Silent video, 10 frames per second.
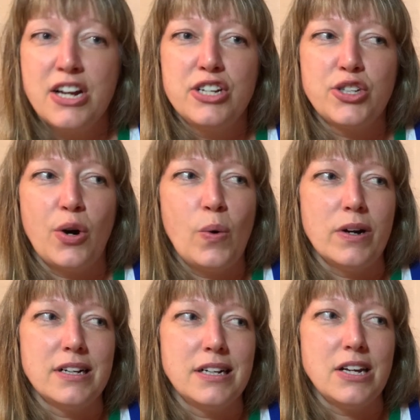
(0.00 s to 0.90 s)
So
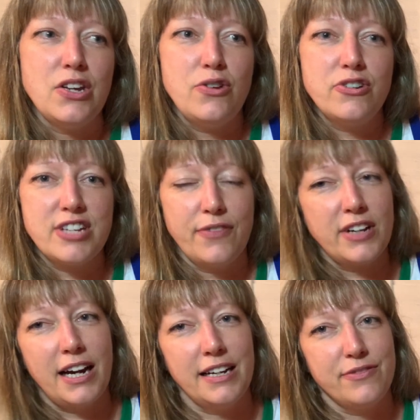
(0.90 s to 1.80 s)
you just have to
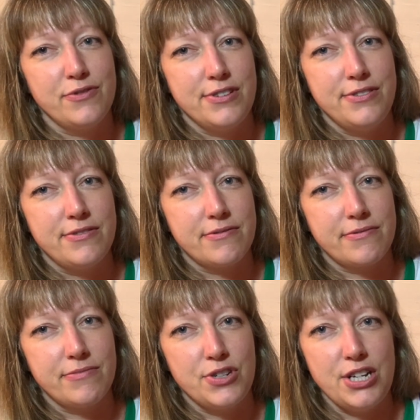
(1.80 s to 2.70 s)
kind of
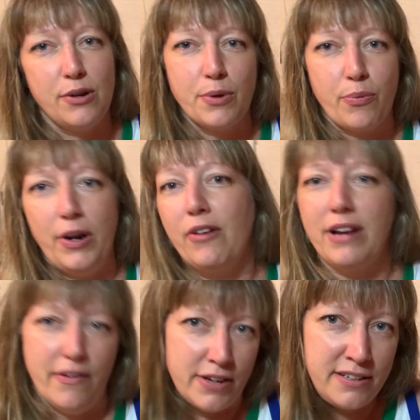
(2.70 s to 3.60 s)
deal with what you're
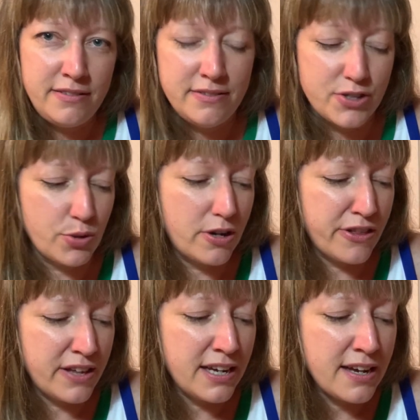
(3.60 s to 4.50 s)
given, sort of
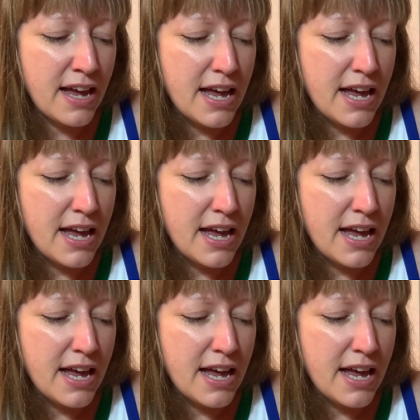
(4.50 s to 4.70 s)
thing.